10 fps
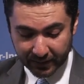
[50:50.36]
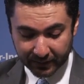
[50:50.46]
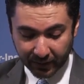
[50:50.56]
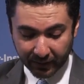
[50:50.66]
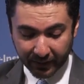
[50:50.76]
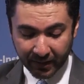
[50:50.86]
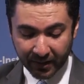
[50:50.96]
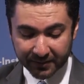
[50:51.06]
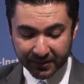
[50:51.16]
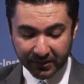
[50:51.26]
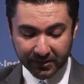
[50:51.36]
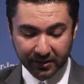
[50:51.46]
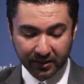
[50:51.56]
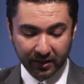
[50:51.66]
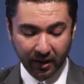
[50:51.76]
So Iran's
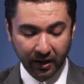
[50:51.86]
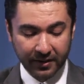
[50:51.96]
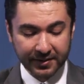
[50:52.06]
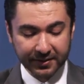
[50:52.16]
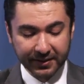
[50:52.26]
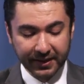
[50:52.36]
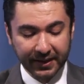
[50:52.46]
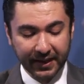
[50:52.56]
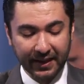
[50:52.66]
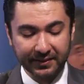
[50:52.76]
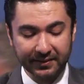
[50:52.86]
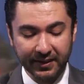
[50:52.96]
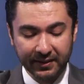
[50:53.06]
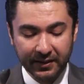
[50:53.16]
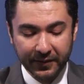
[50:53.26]
currency has
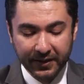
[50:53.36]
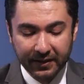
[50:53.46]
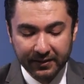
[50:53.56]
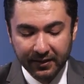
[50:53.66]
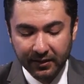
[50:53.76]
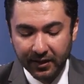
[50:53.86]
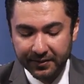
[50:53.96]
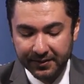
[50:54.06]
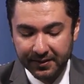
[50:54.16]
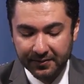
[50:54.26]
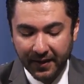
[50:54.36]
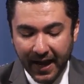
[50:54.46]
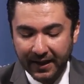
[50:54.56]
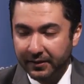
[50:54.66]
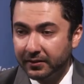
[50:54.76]
significantly lost its
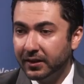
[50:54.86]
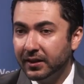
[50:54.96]
value.